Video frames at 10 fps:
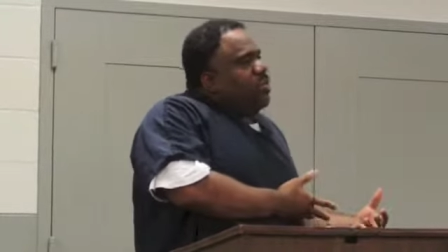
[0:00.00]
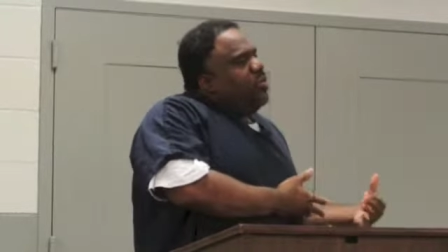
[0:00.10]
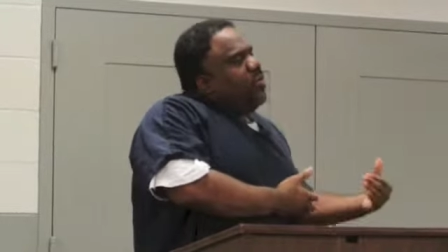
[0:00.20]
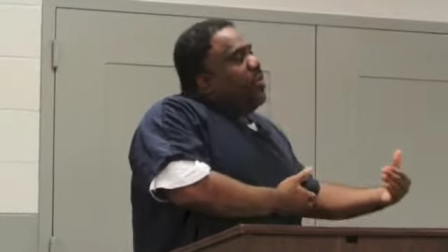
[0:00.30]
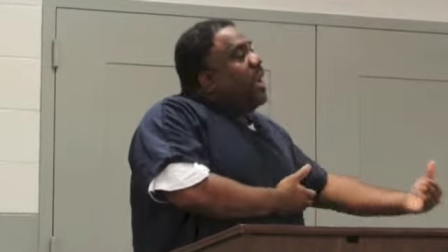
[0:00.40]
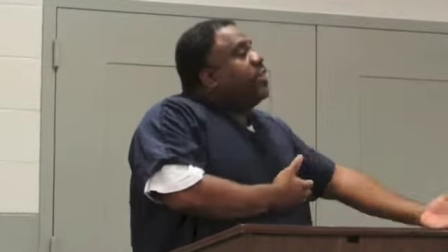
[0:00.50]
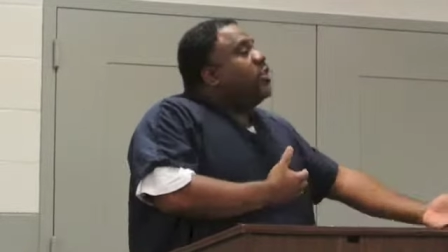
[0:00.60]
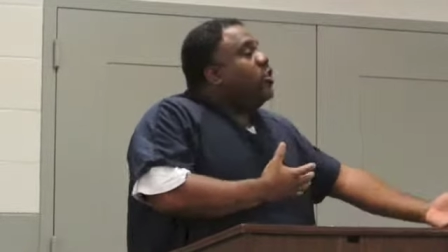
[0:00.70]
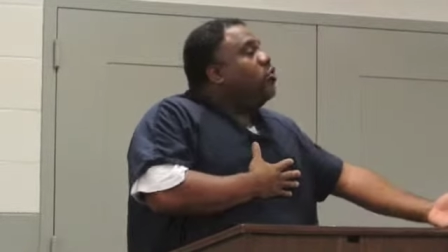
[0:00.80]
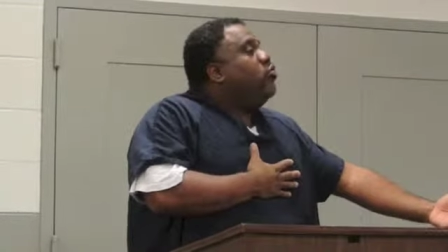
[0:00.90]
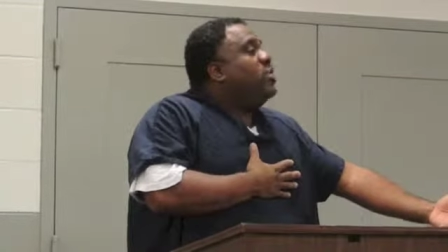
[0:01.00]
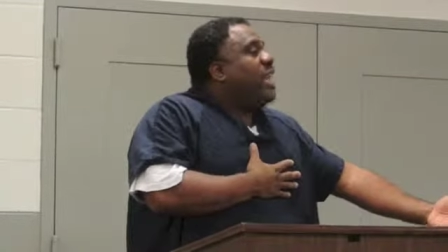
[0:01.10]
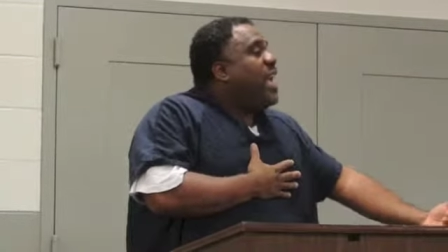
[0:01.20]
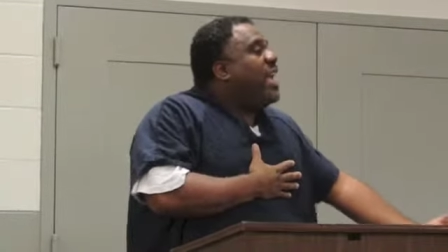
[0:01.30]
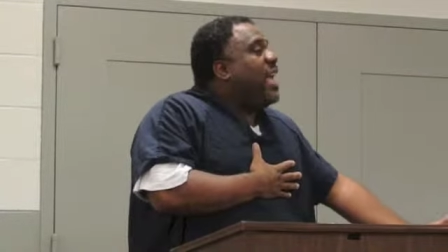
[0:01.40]
But back to the news
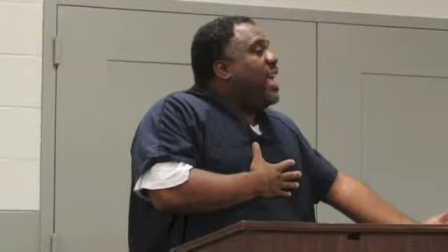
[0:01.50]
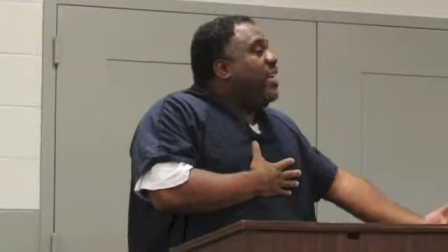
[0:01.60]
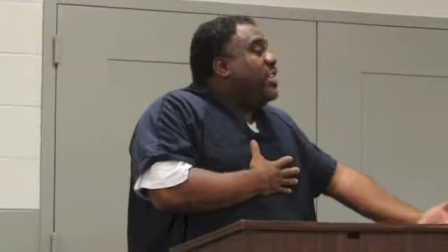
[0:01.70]
that I got,